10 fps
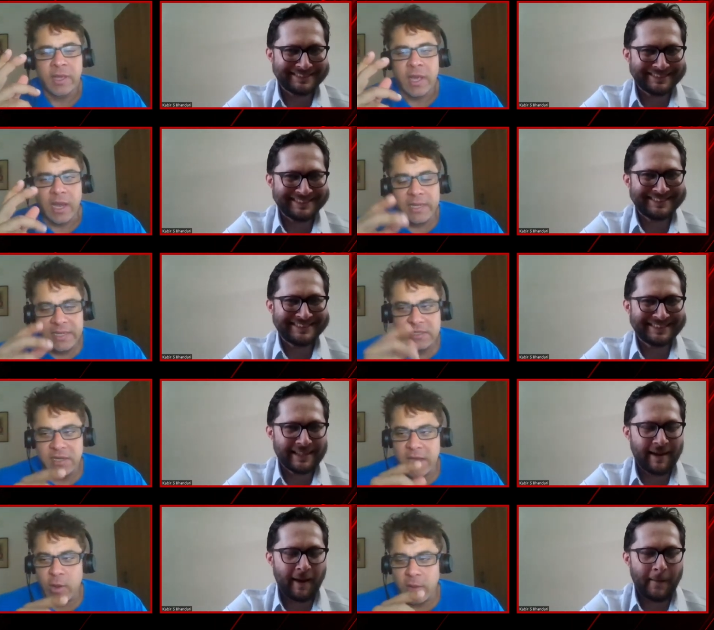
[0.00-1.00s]
Speaker 1: And he's
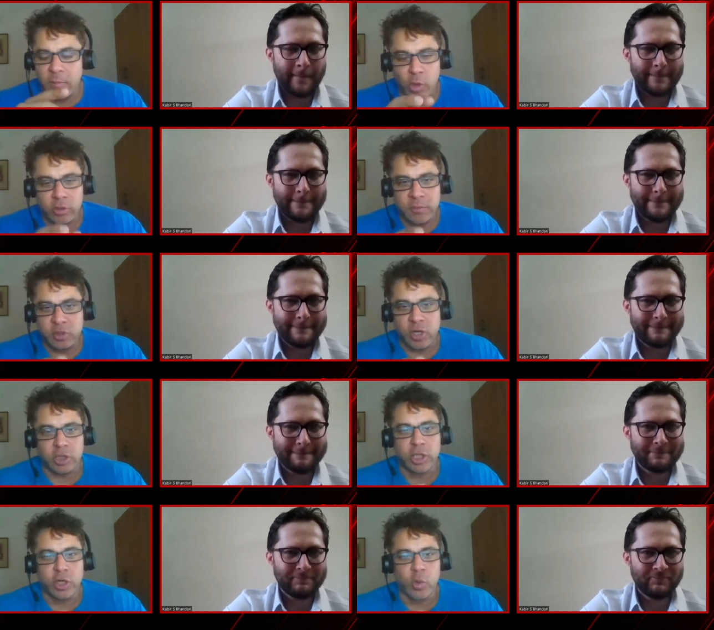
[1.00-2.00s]
the guy who brought some
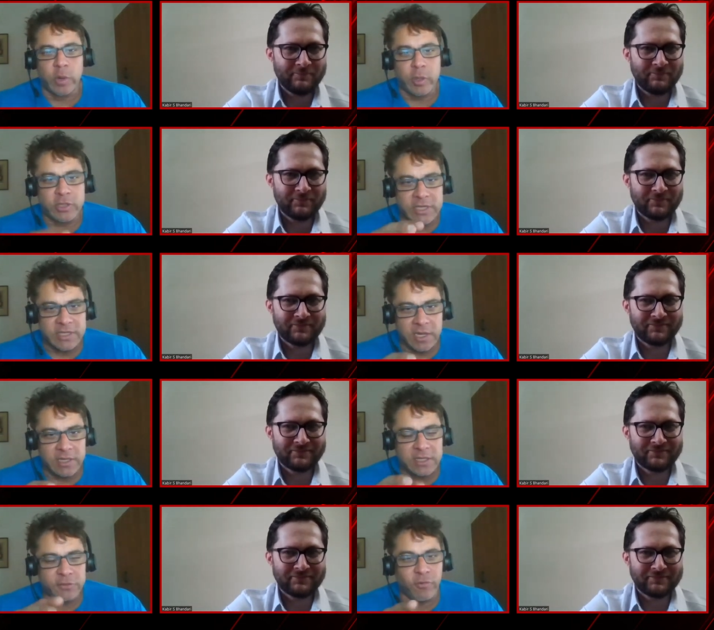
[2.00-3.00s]
structure to it because he
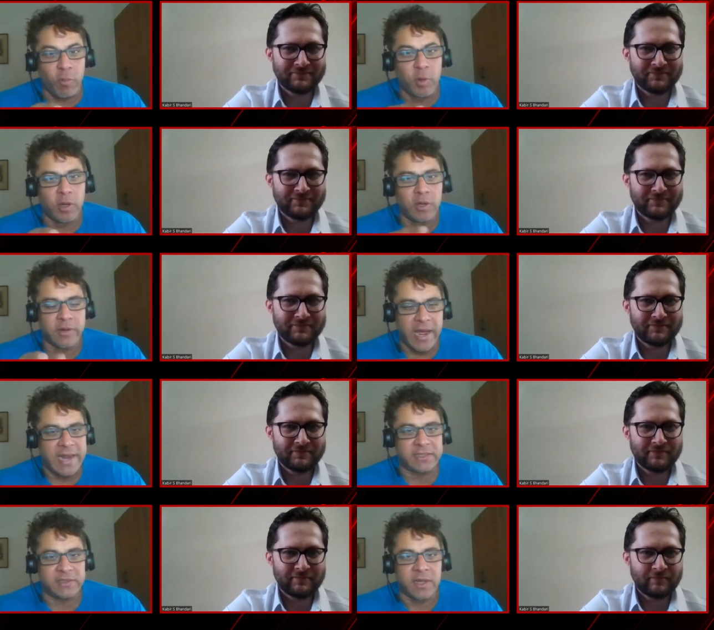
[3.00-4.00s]
started these formal
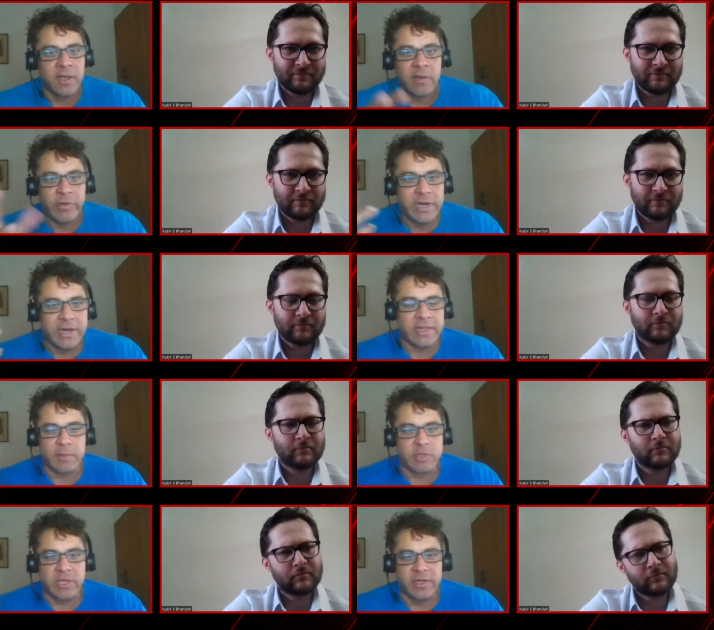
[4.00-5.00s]
nights. We didn't take
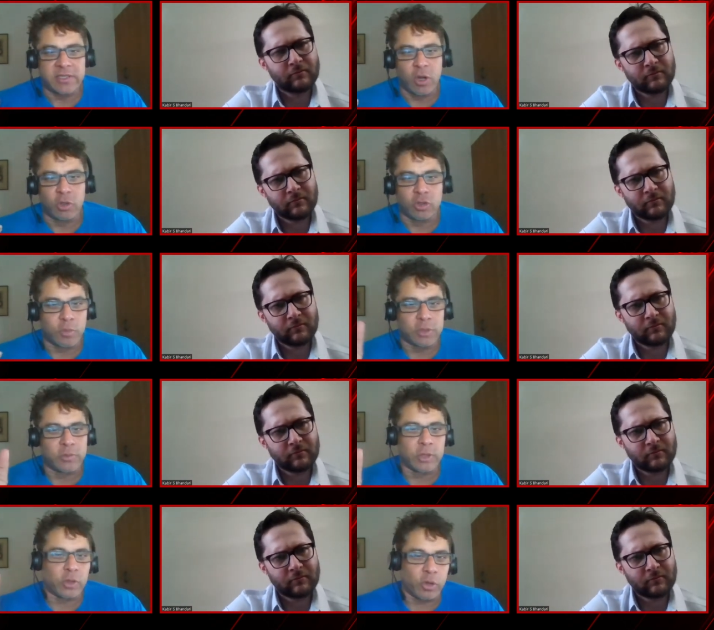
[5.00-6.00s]
them seriously also because
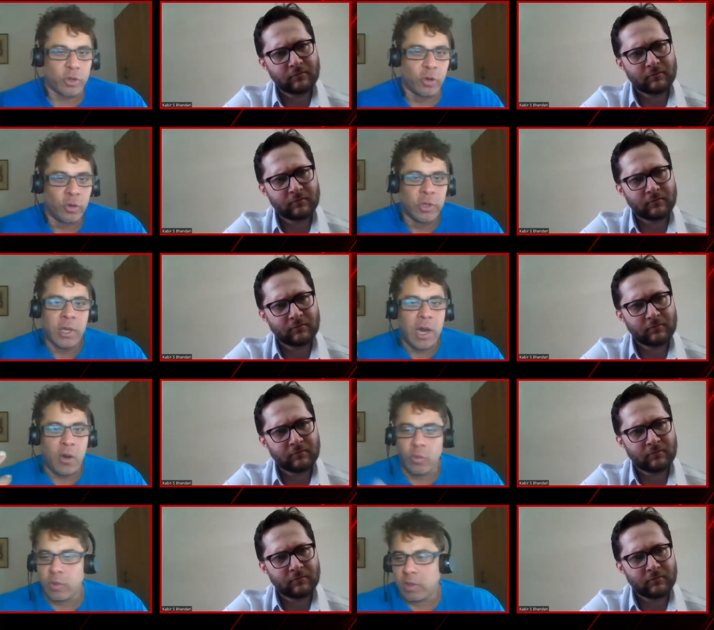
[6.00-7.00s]
we thought, you know,
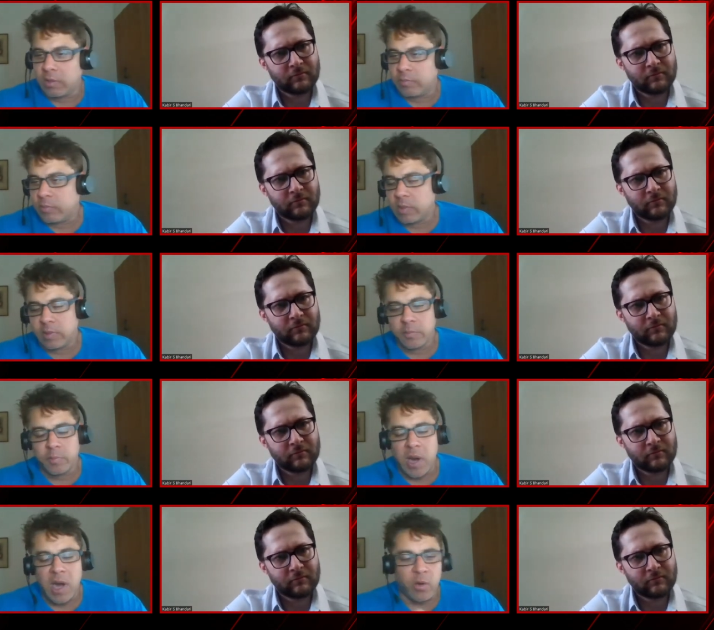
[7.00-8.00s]
how uh,
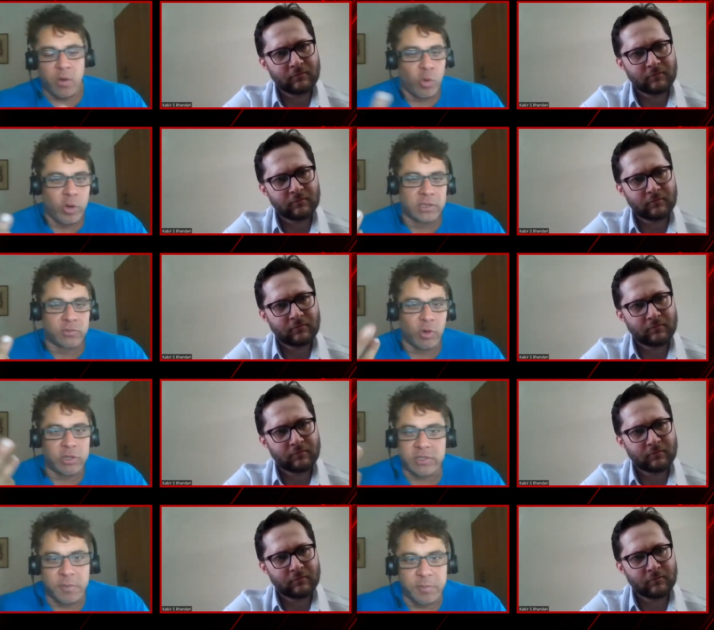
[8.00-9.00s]
bar owners
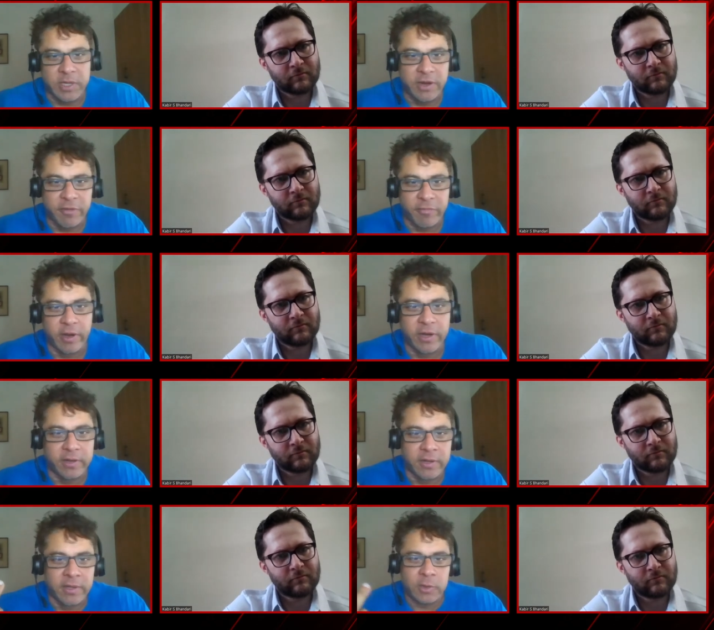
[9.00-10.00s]
want something
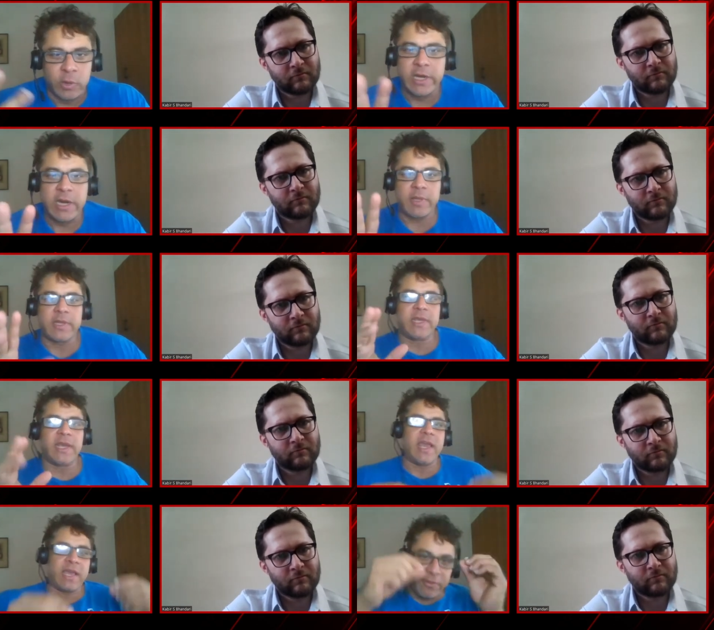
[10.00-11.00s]
different. India mein
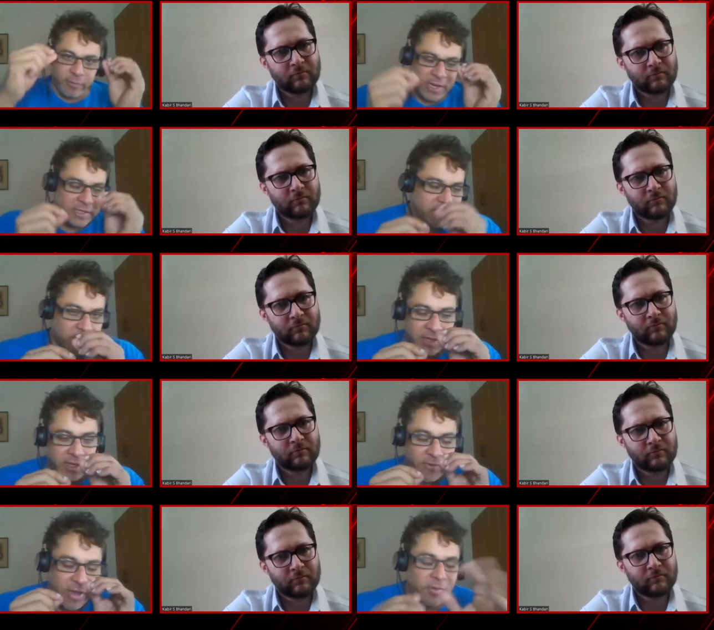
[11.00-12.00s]
ye ek hi phrase, I
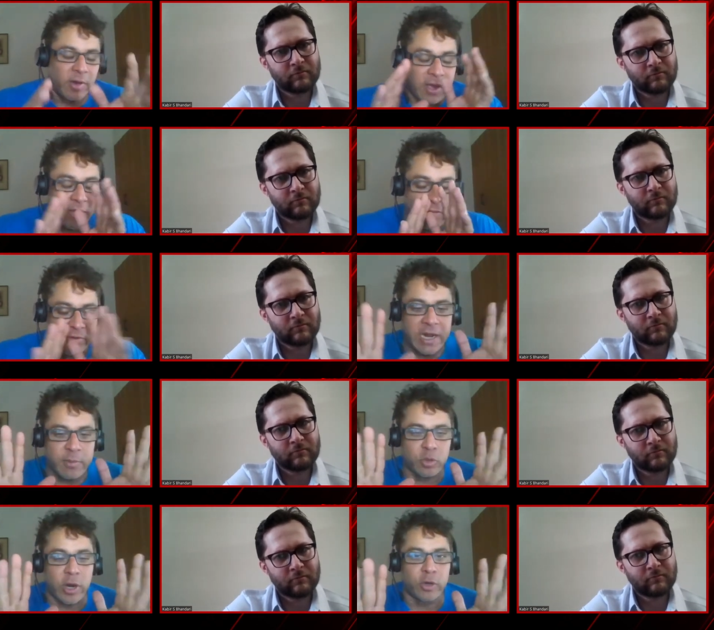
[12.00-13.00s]
think every, every time you
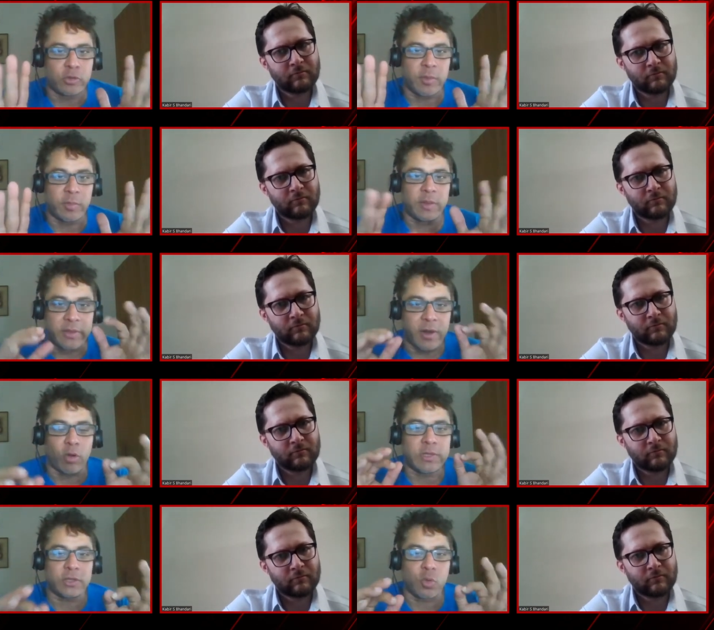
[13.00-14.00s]
try to do something, they always
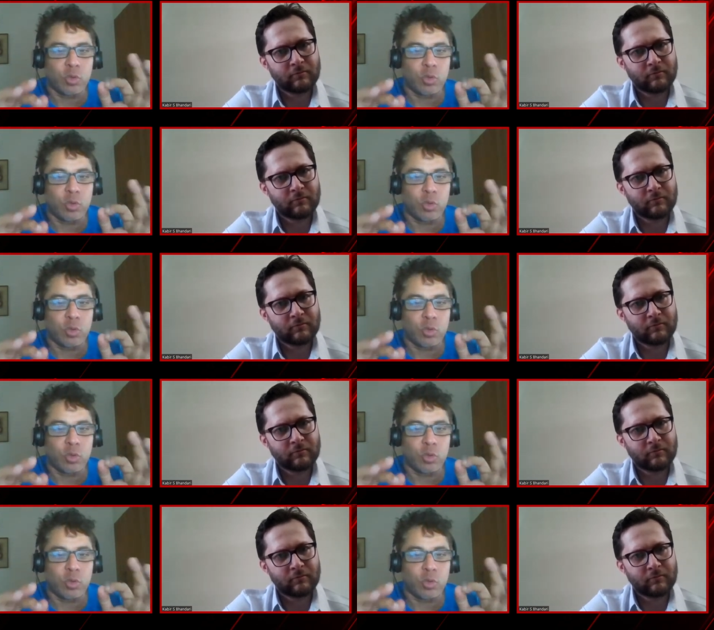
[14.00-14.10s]
ask you, kuch